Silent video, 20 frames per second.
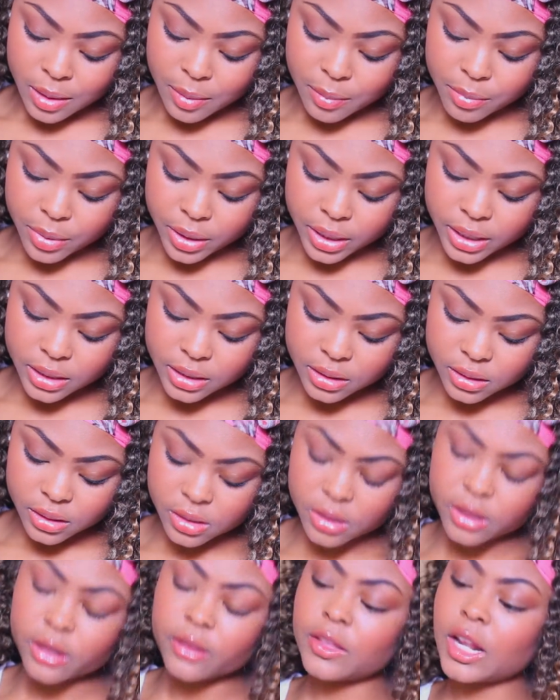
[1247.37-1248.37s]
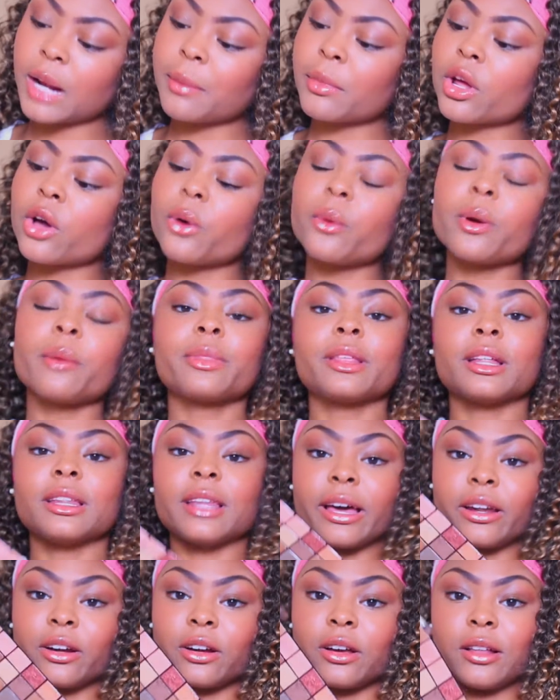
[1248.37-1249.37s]
But then I'm gonna go in with a
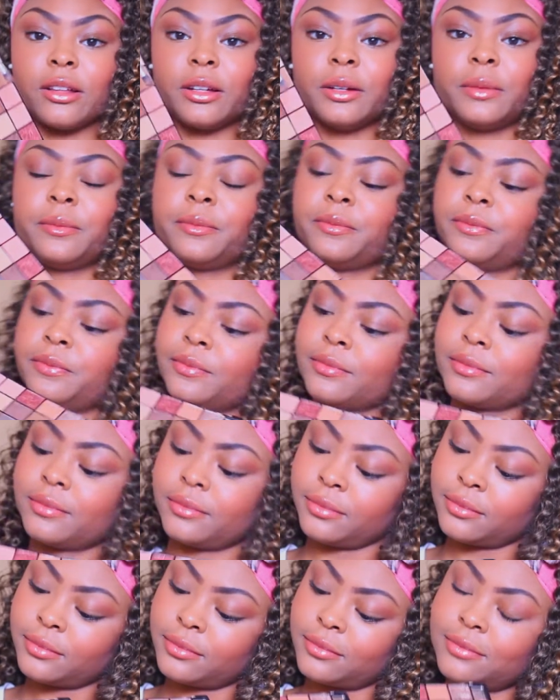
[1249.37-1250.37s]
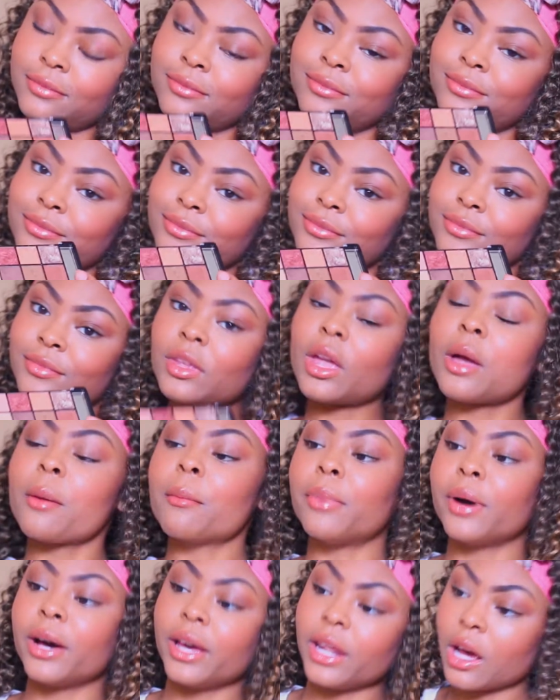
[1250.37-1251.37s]
lighter color.
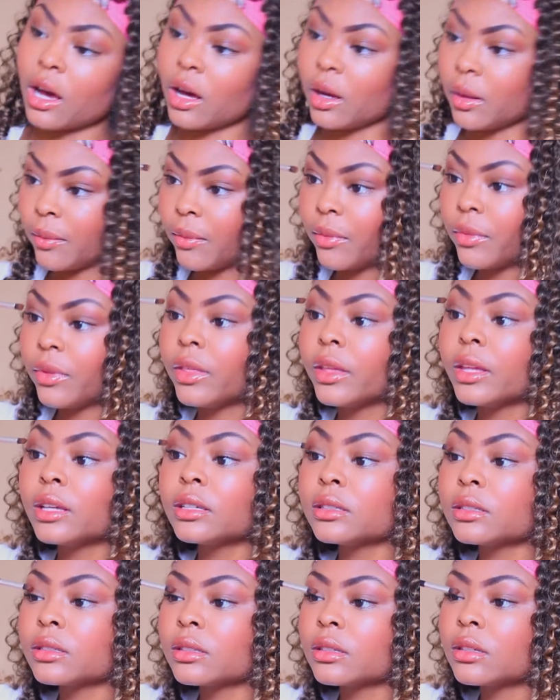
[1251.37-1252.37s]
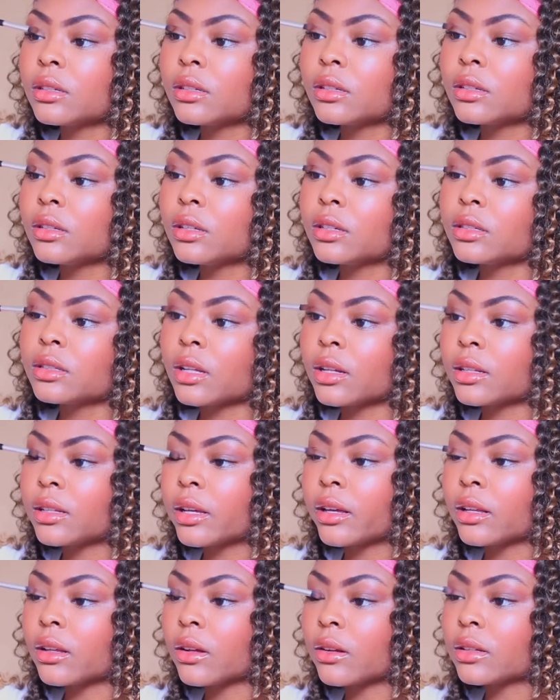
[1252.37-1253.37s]
But this does not
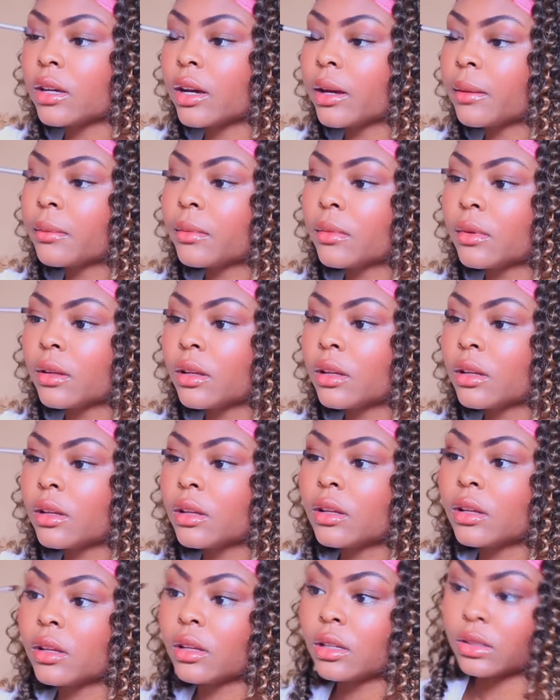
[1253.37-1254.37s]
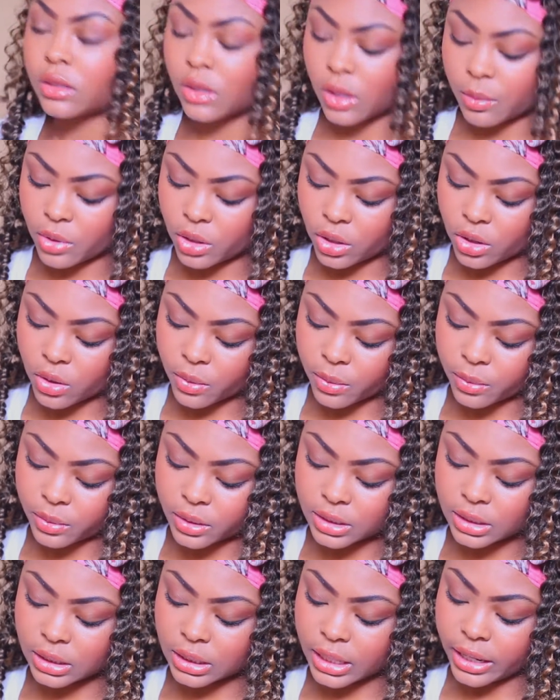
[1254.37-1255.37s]
take a long time. So I'm gonna go in with
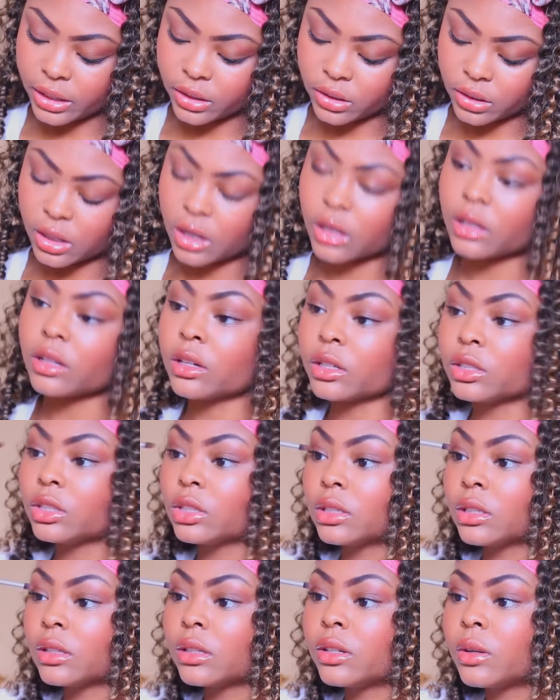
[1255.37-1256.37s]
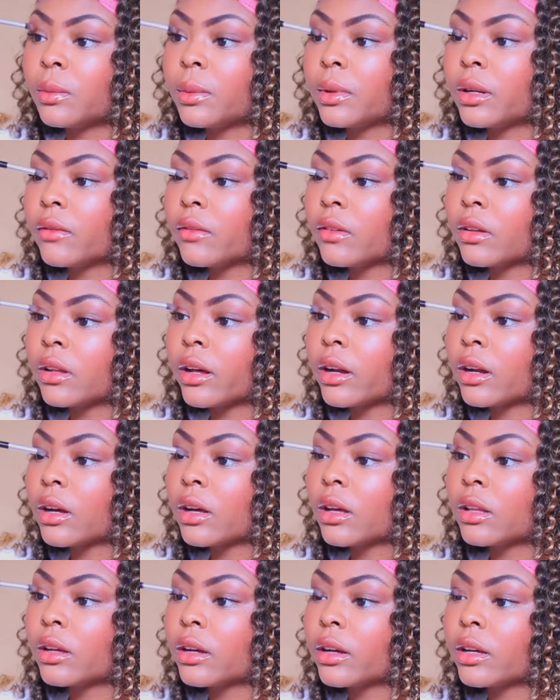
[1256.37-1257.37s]
this lighter color, just a little bit of a lighter
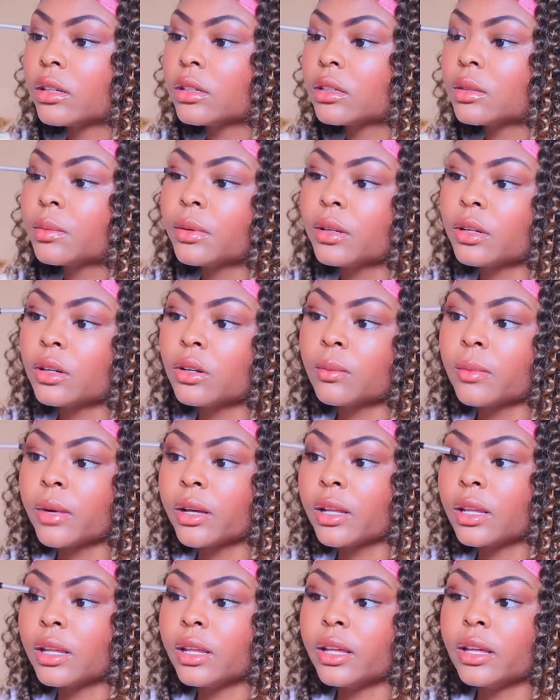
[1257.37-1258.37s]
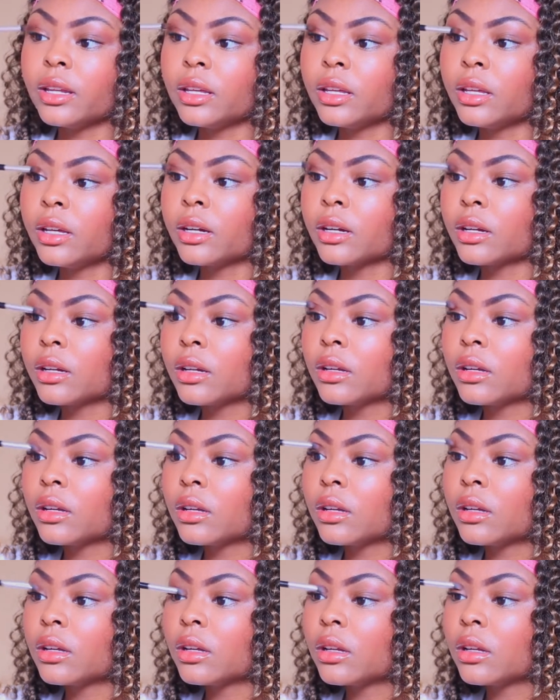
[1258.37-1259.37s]
color, and just put it on my lid here.
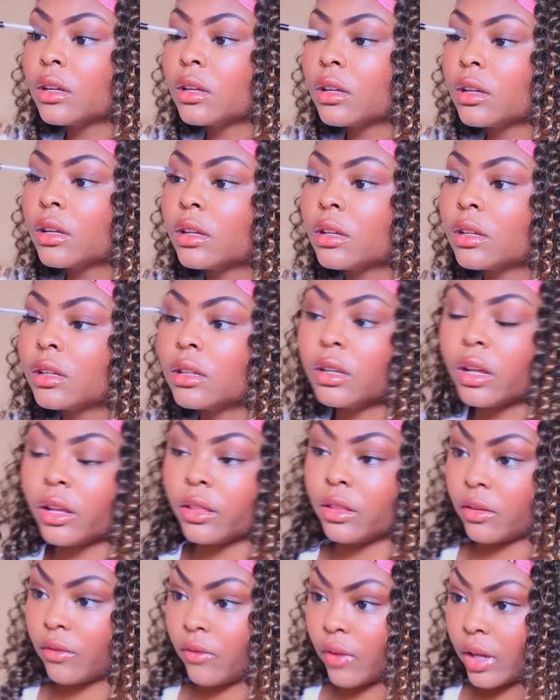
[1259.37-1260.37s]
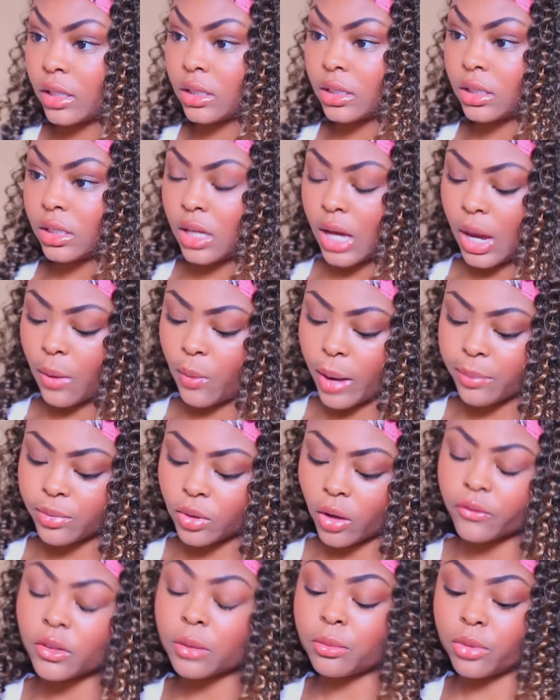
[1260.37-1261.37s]
Nothing fancy. I wiped
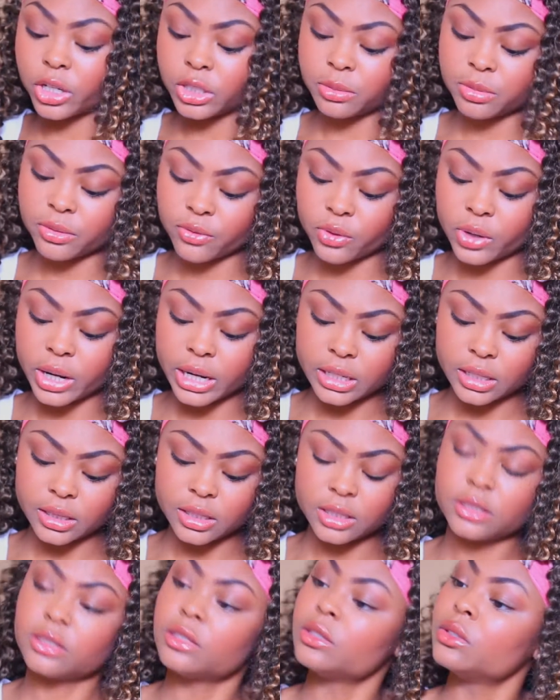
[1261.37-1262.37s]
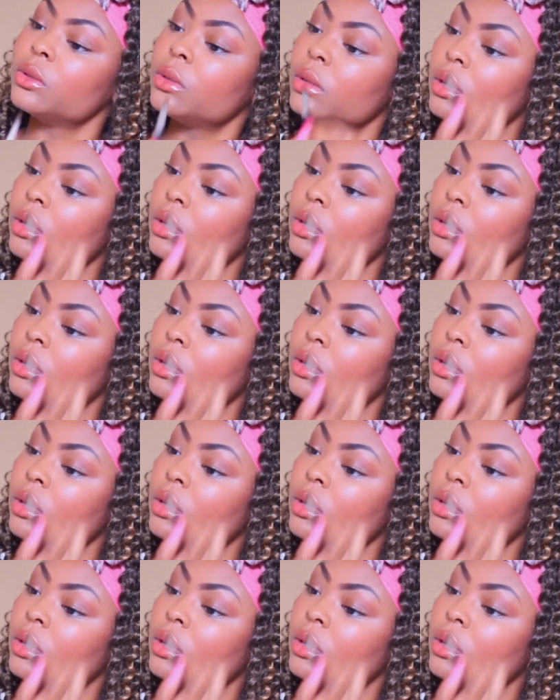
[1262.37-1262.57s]
off the brush before I did this too.